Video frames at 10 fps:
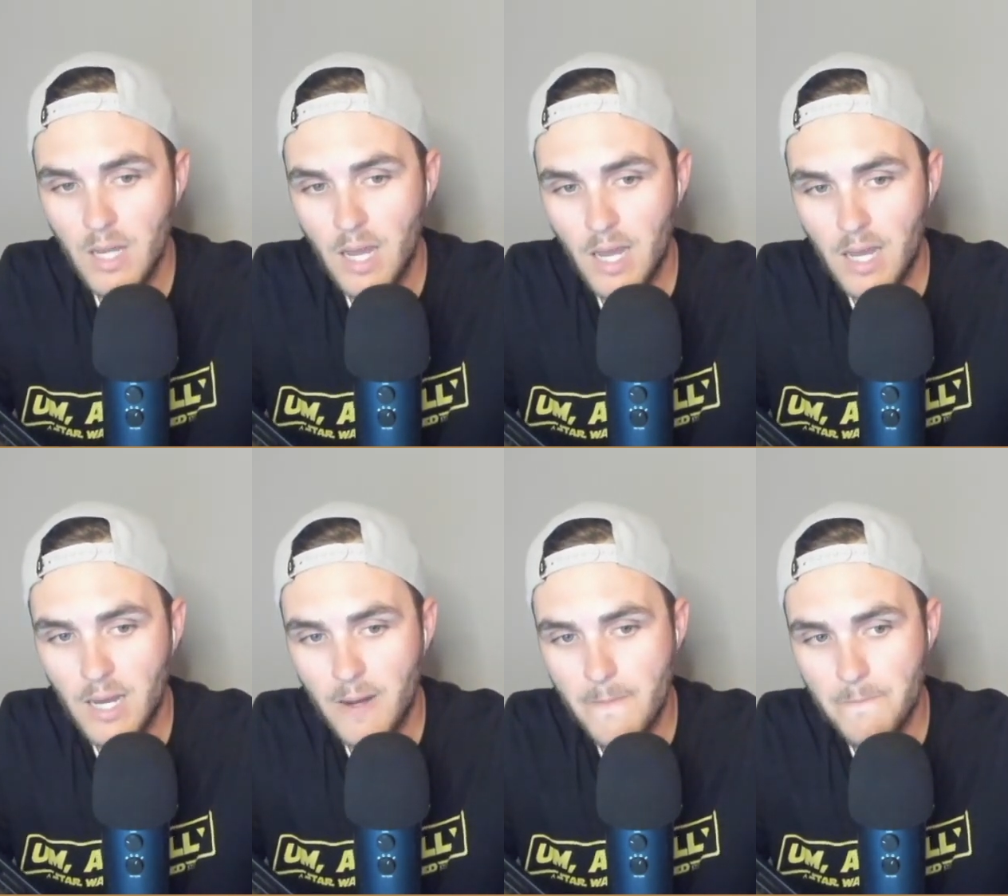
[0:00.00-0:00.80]

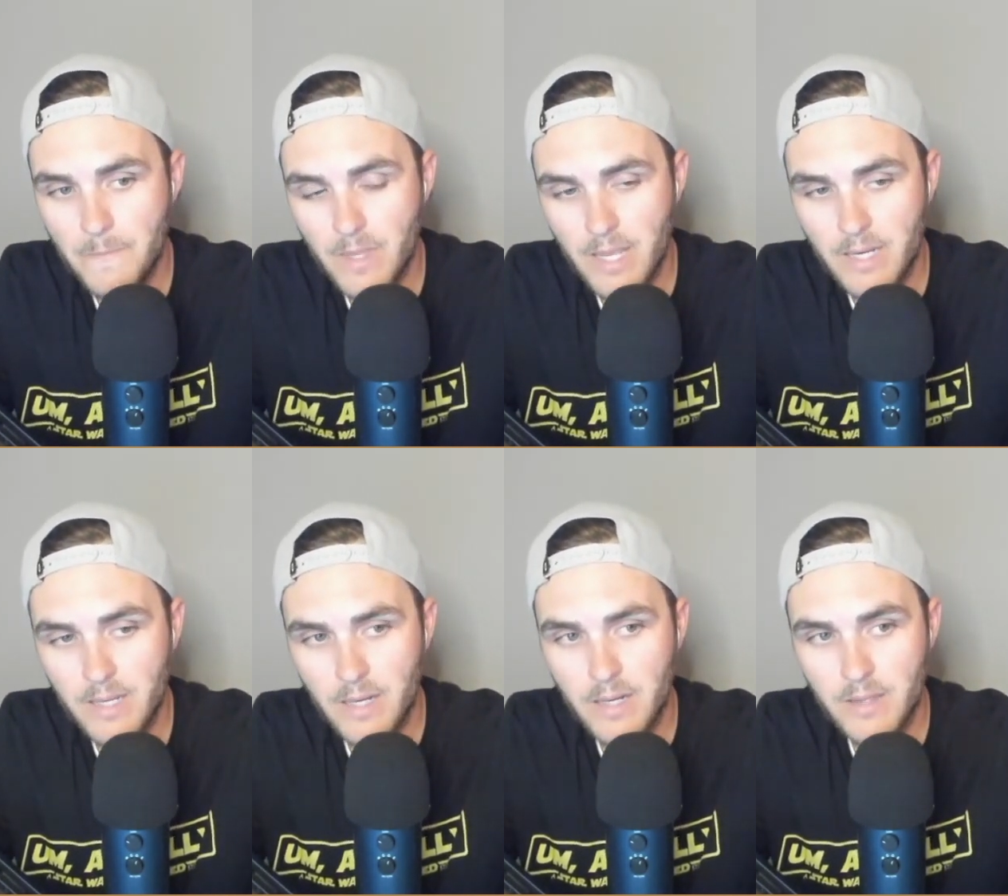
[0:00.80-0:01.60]
And
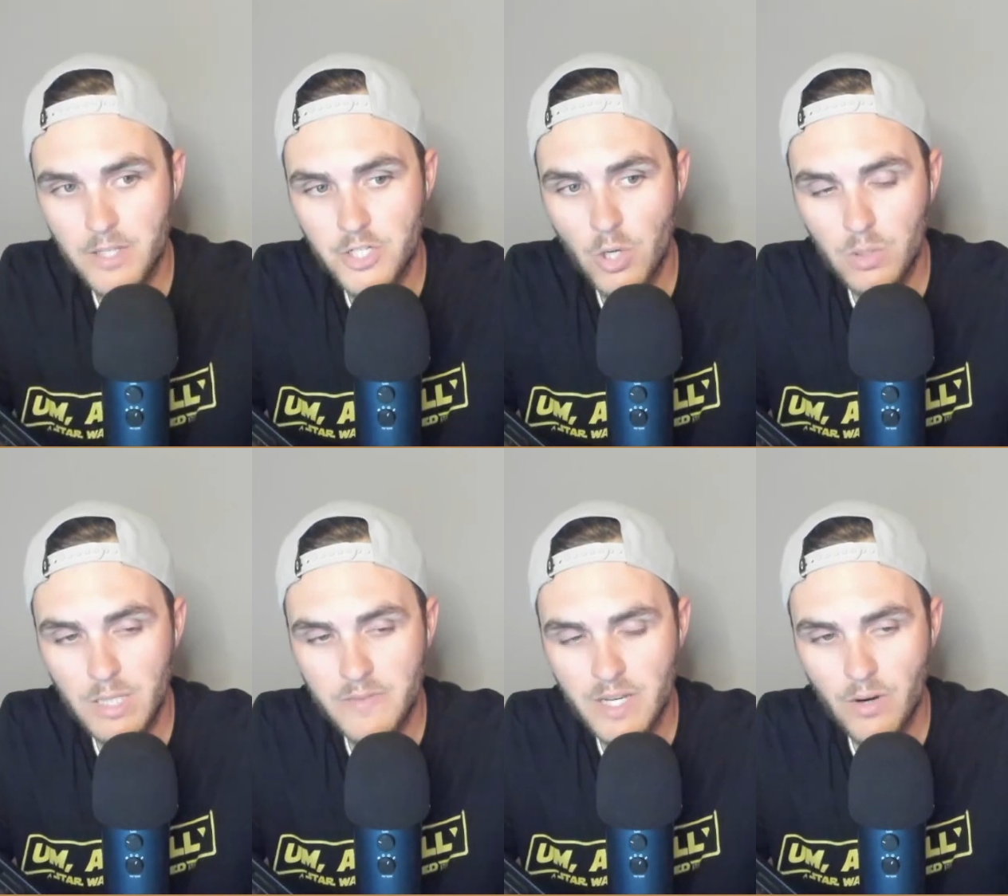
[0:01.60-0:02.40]
the show
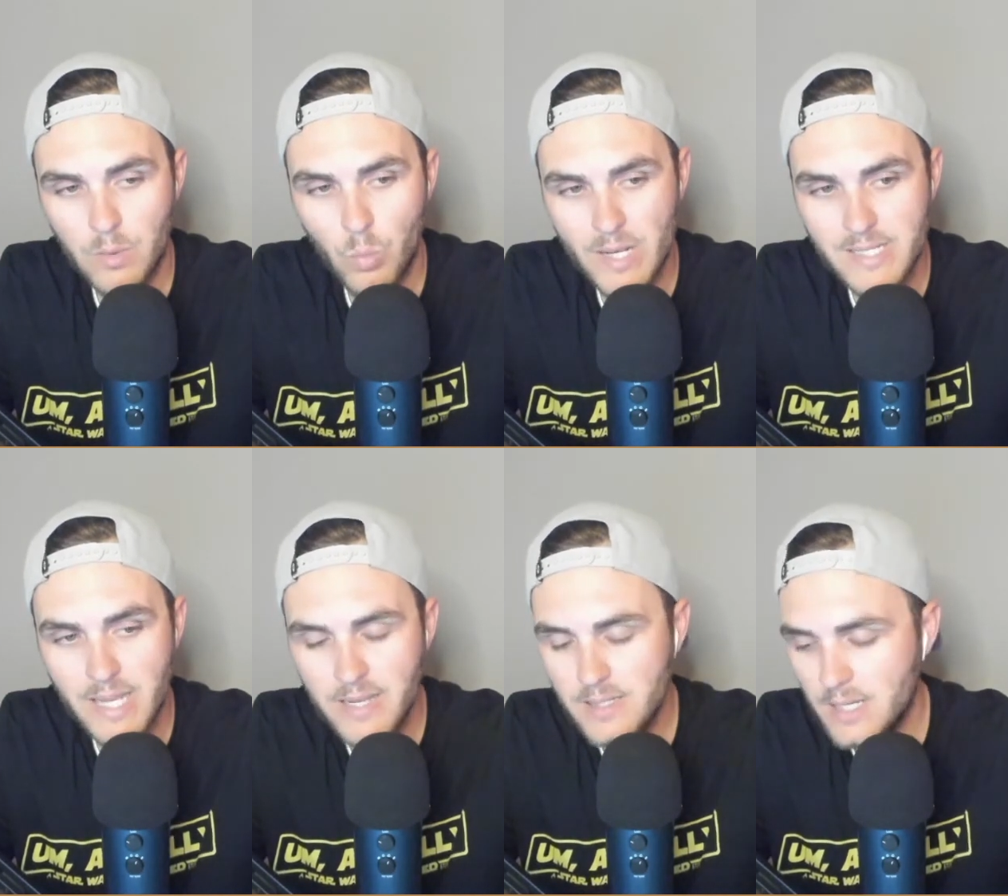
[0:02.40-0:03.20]
lives here on
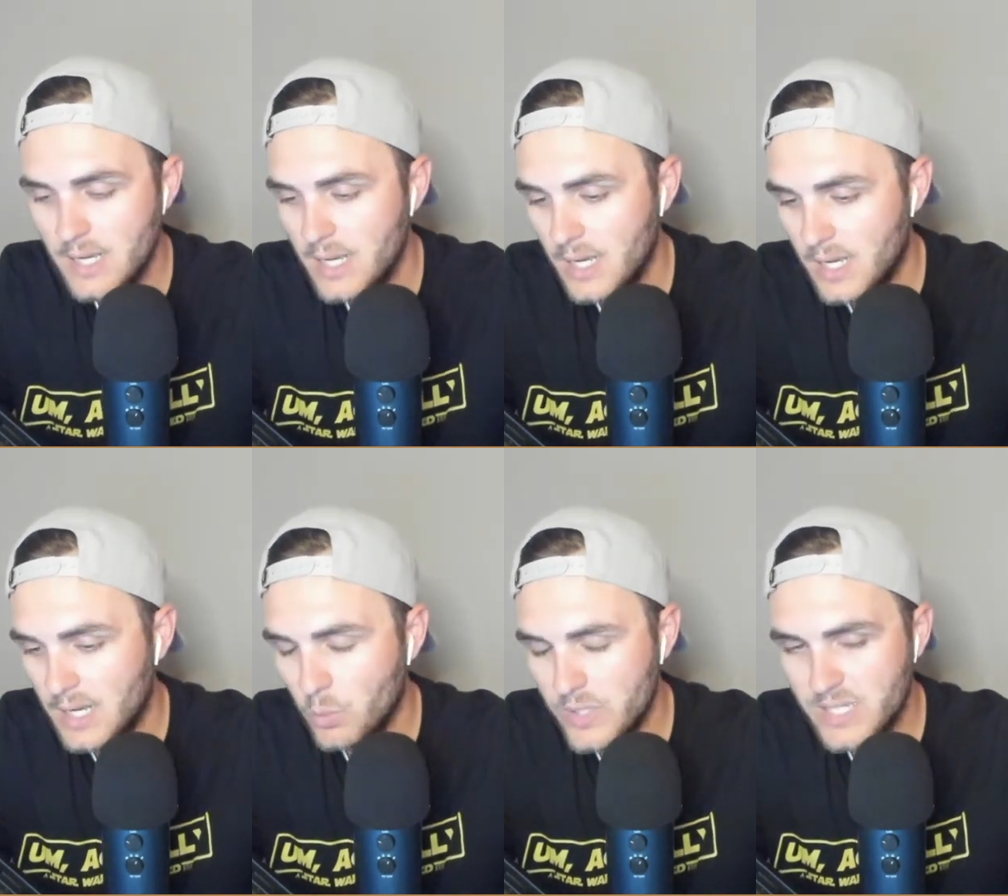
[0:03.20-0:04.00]
Wednesdays,
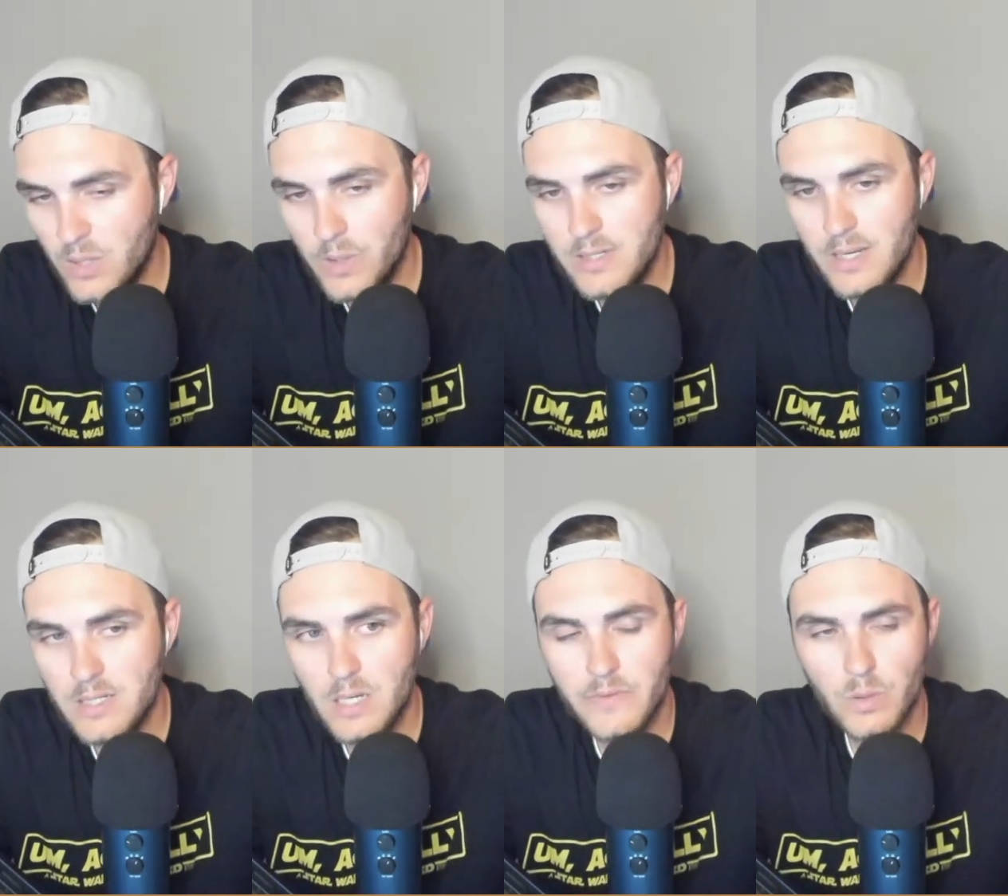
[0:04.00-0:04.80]
Whiskey Wednesdays
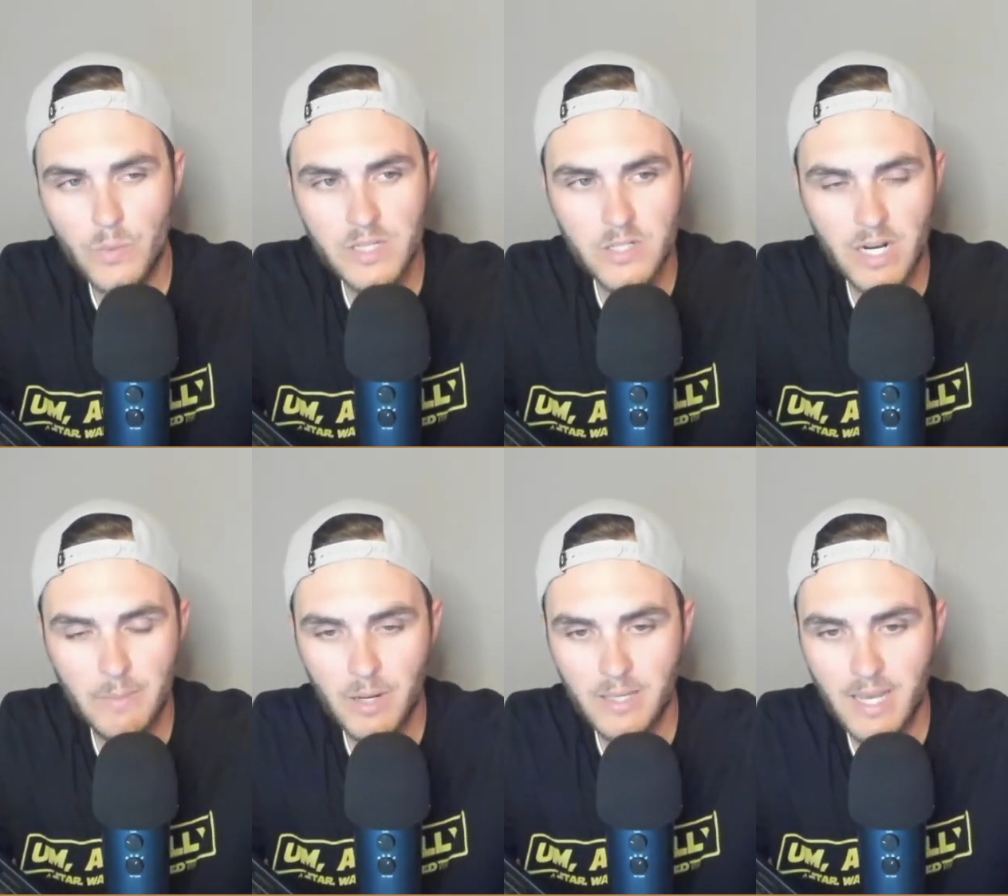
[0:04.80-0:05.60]
here for the Whiskey Jedi
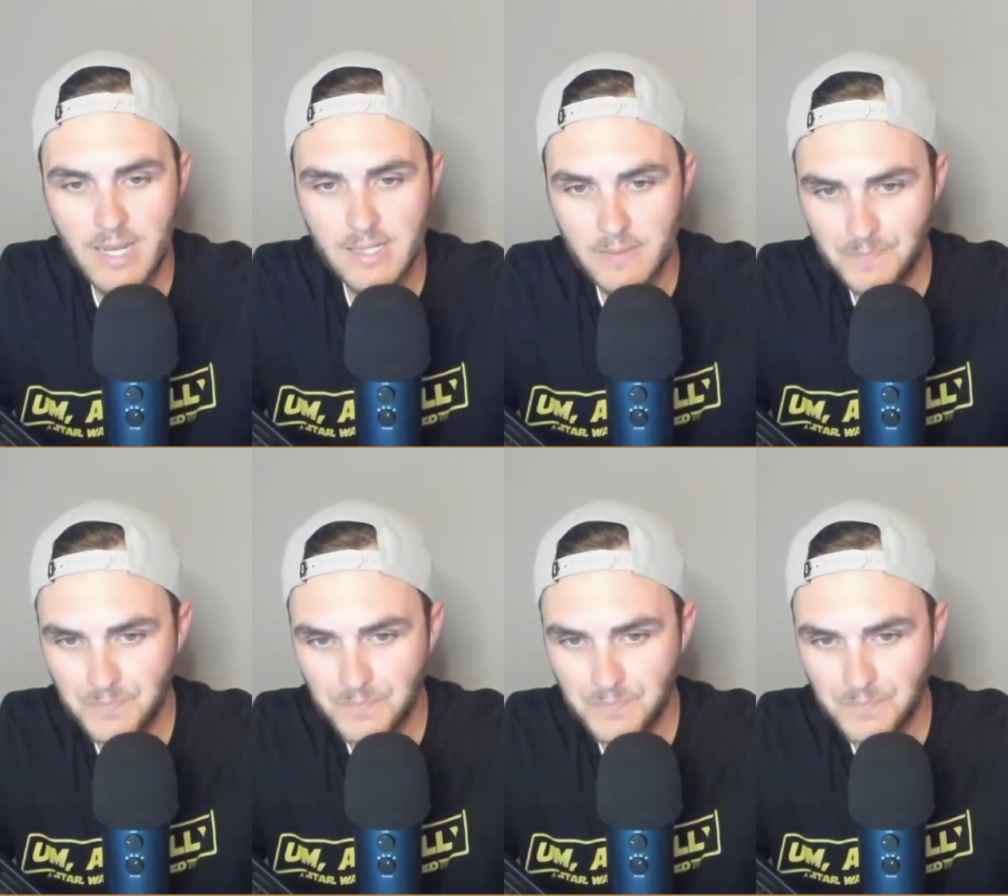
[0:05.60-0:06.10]
podcast.